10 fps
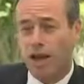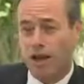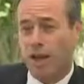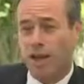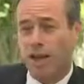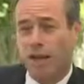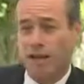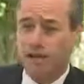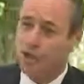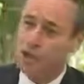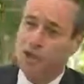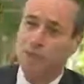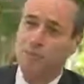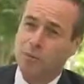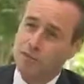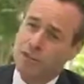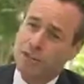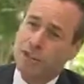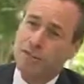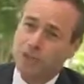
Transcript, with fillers: unlike a certain British